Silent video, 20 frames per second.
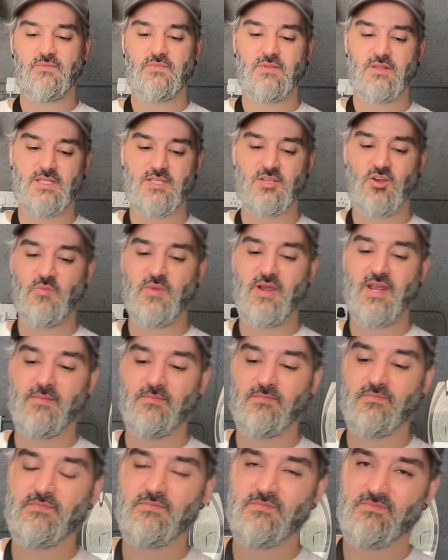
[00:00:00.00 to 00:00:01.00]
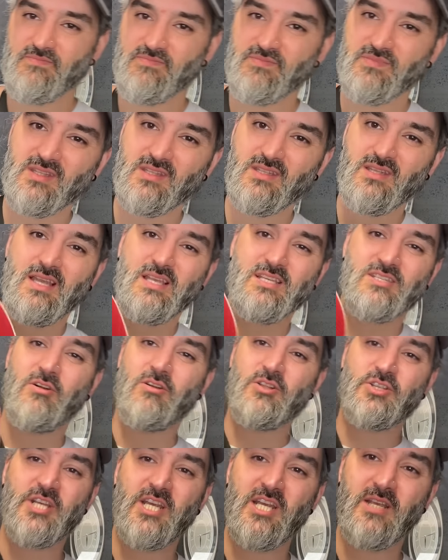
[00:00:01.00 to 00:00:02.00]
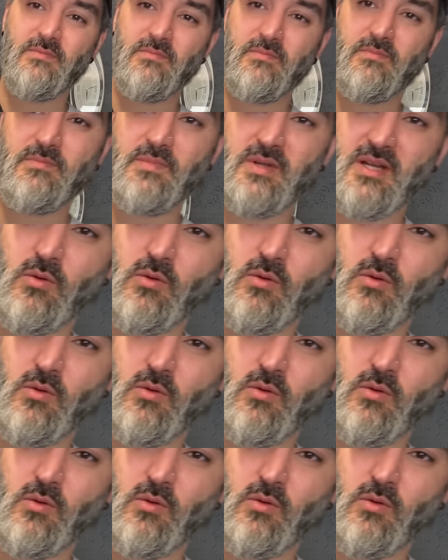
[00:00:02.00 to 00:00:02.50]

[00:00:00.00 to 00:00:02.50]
See what I mean? It's not cheap, but it